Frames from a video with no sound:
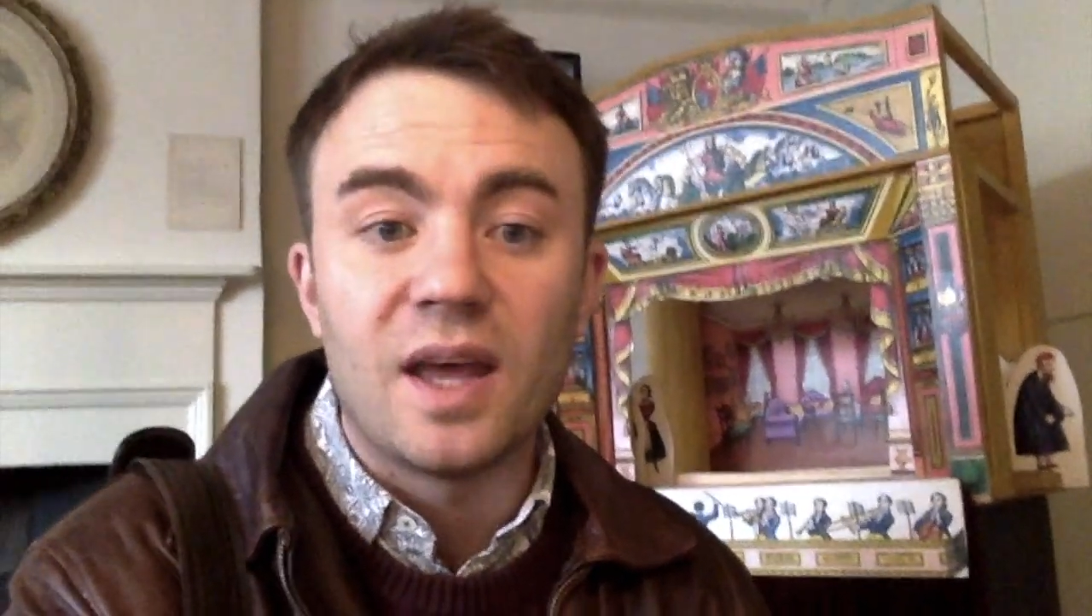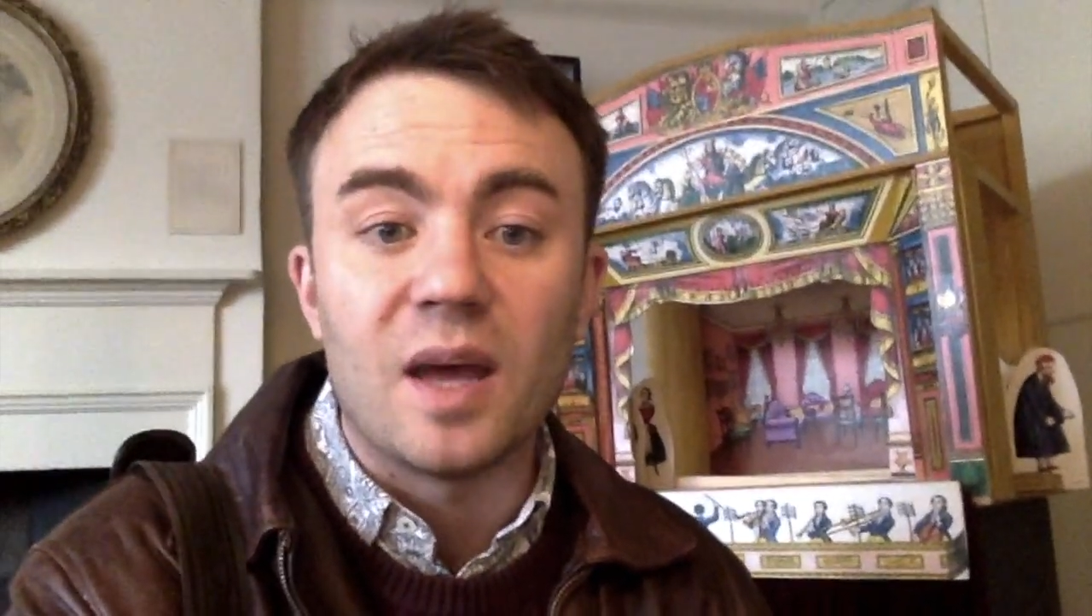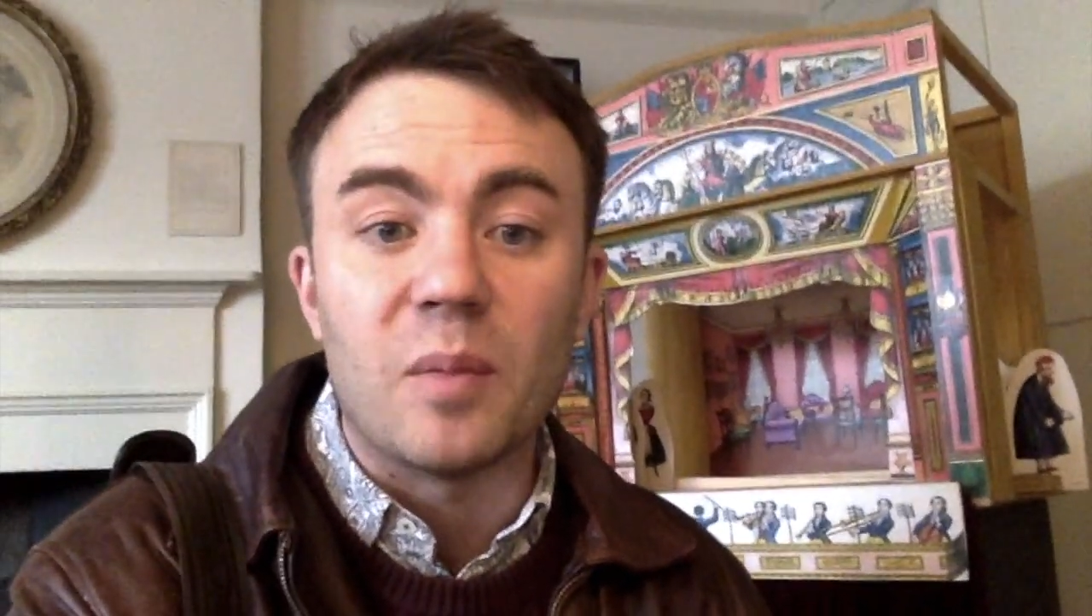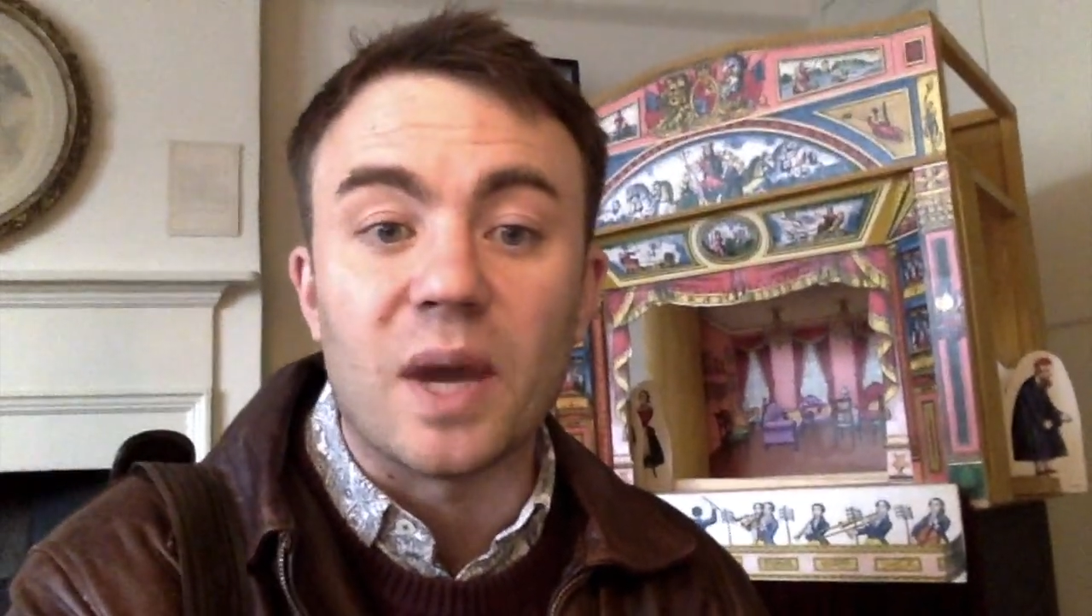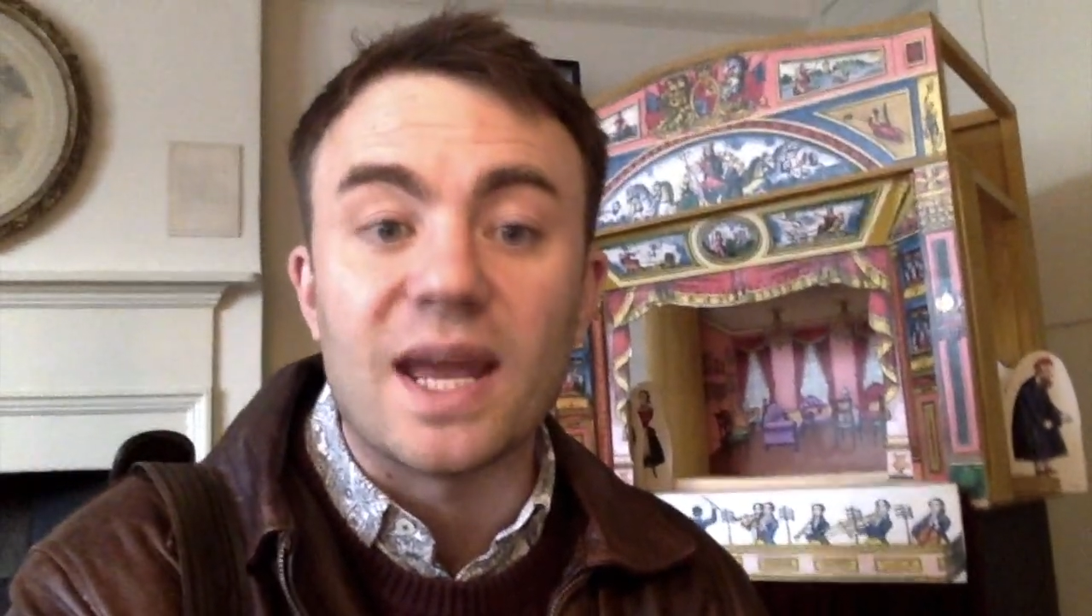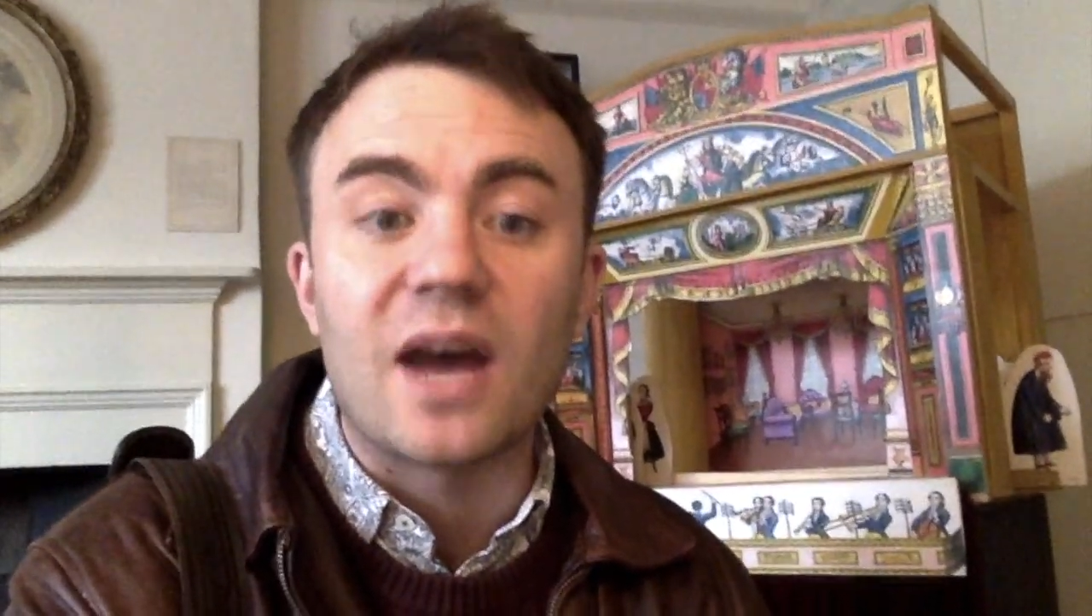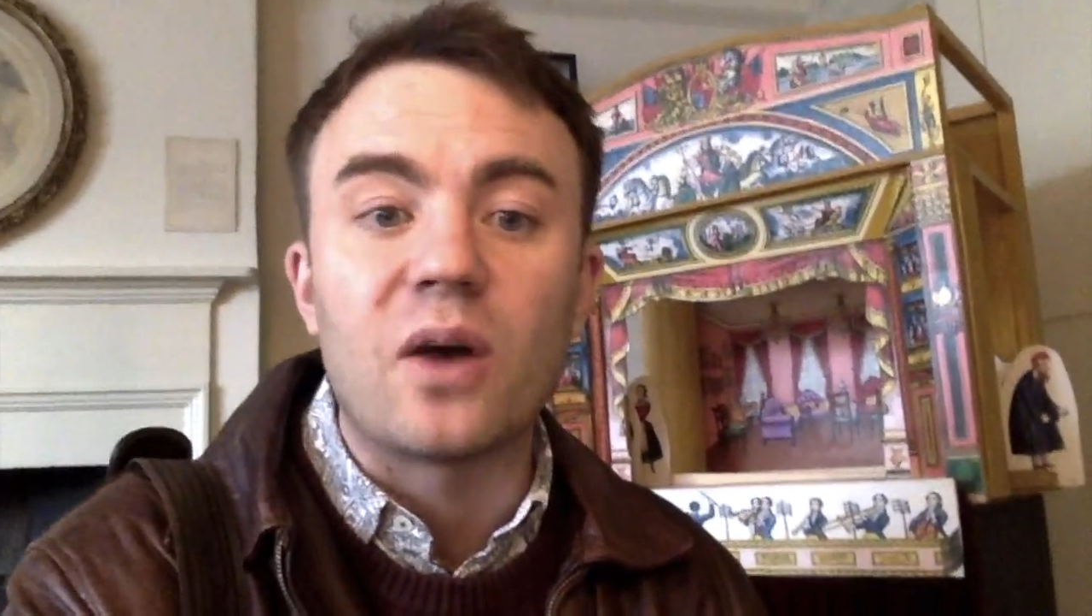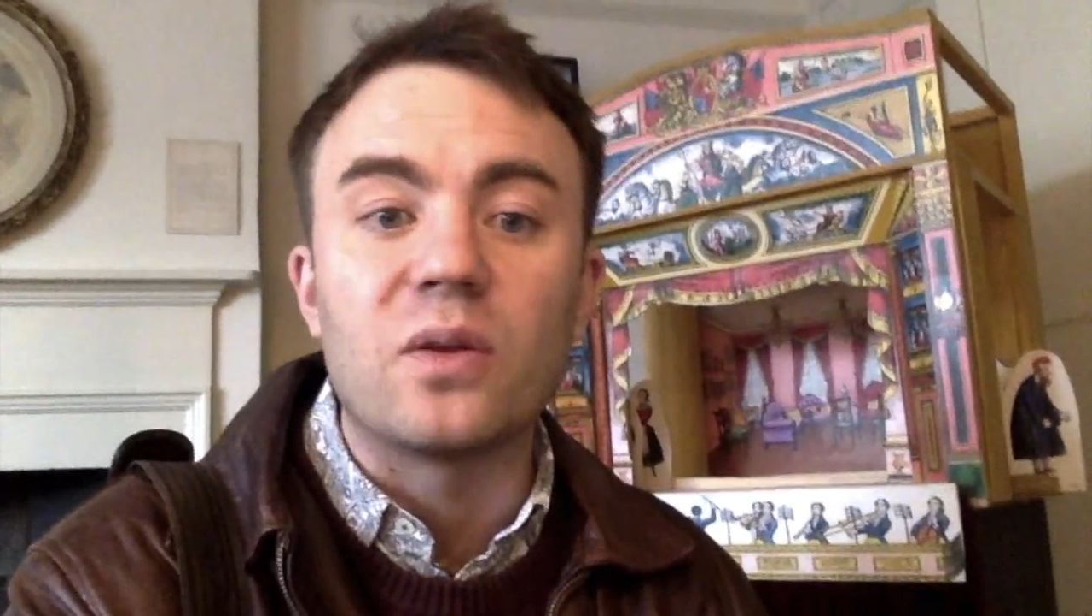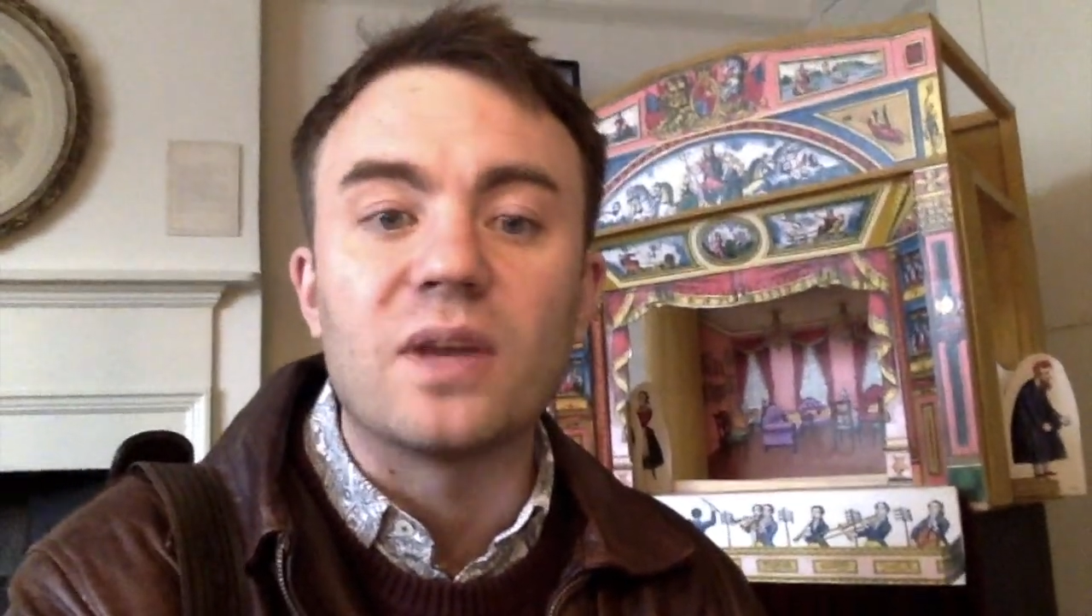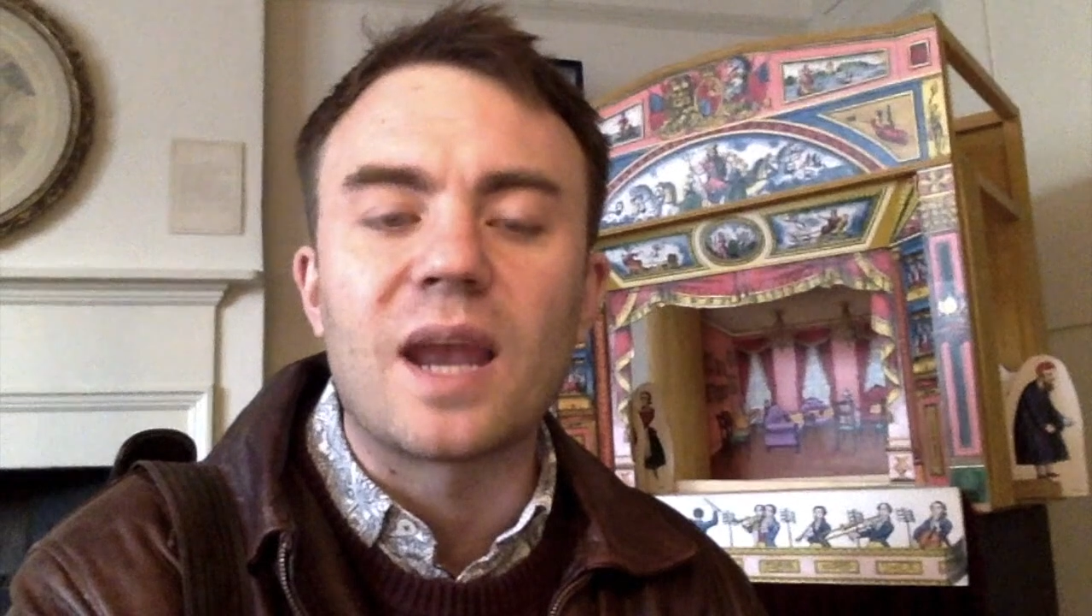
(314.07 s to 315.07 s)
and by
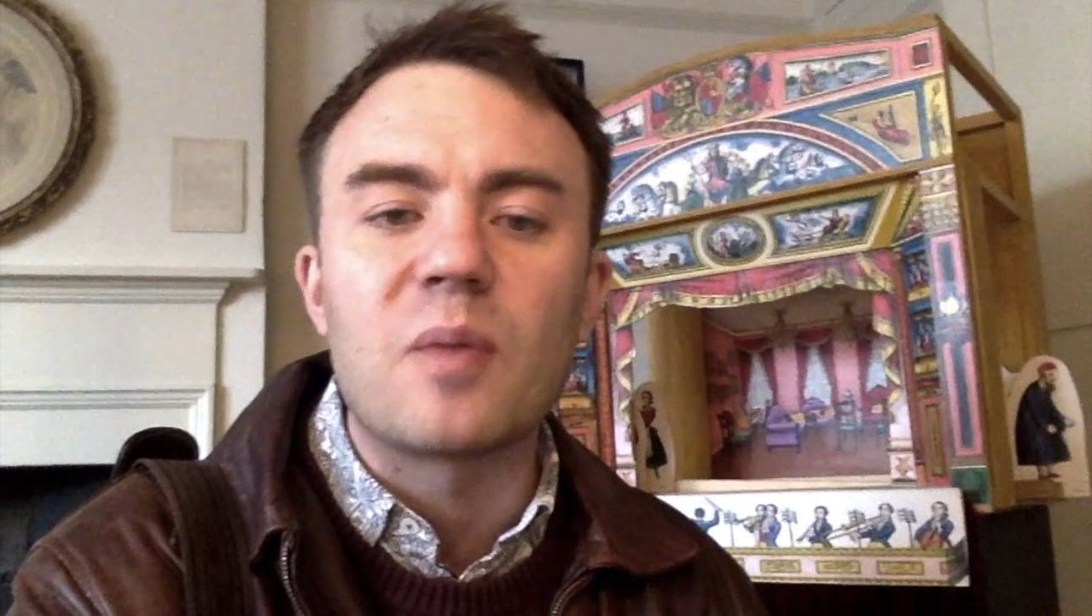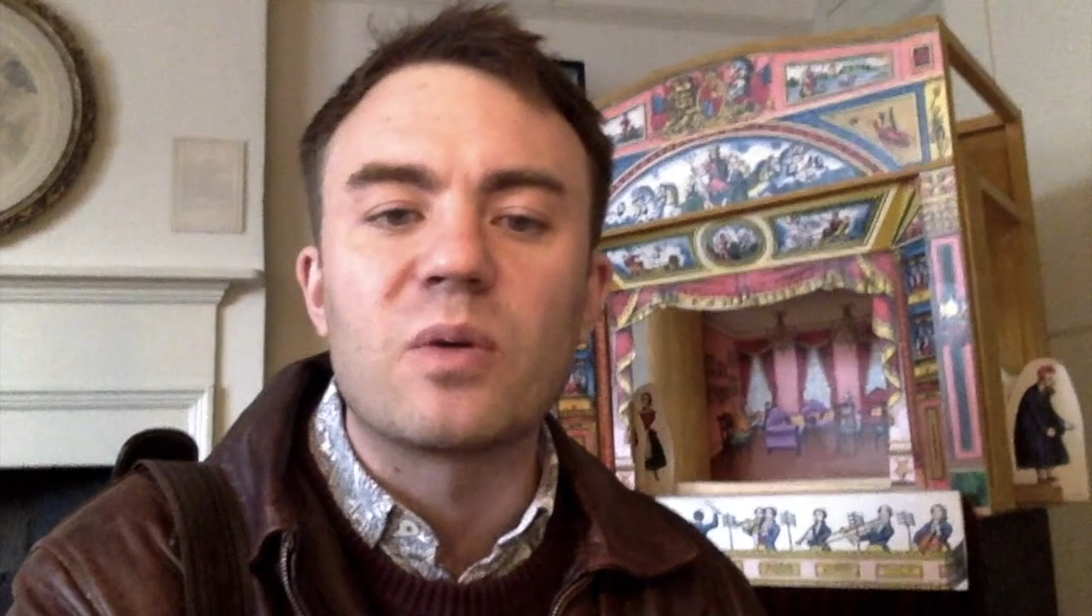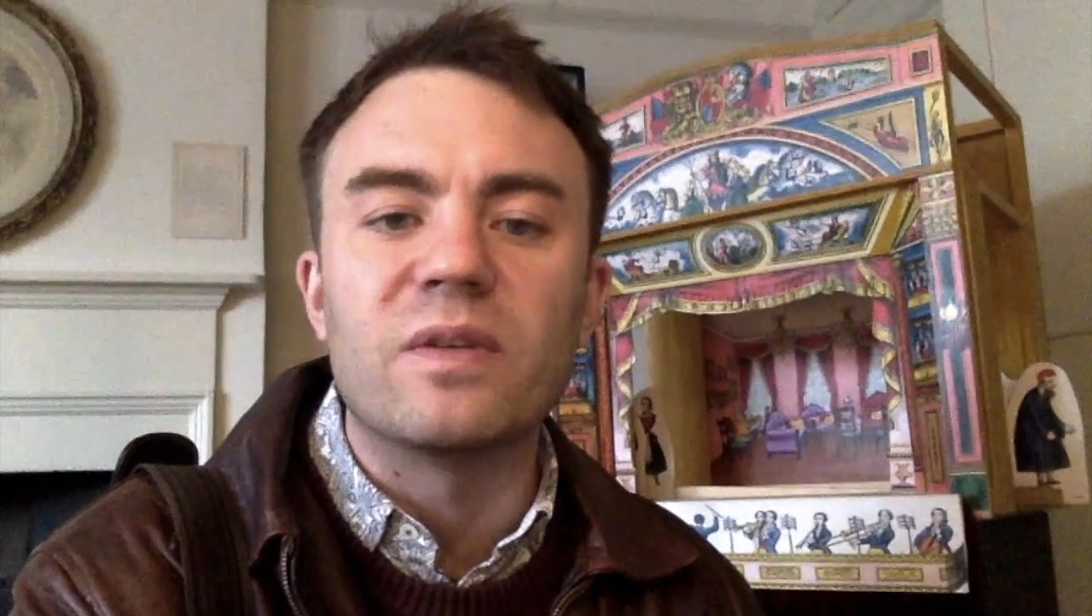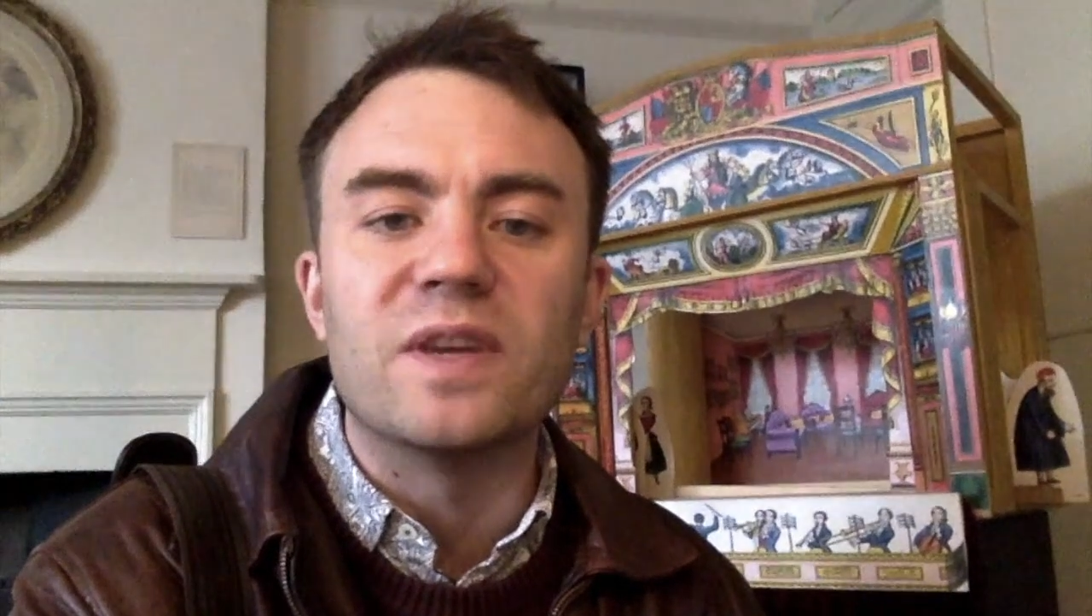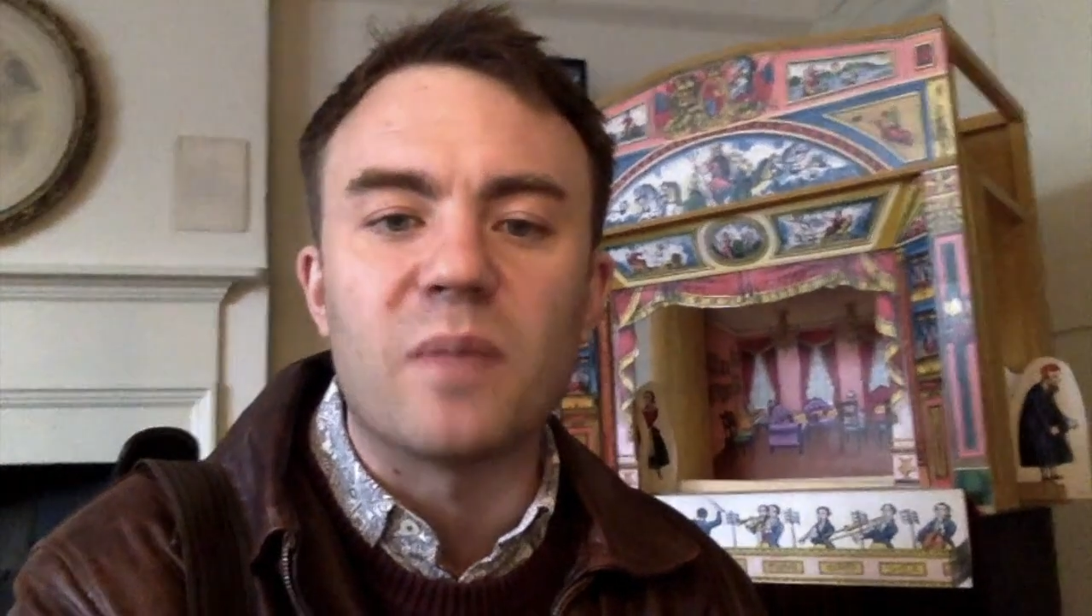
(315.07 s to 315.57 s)
now the glamour of his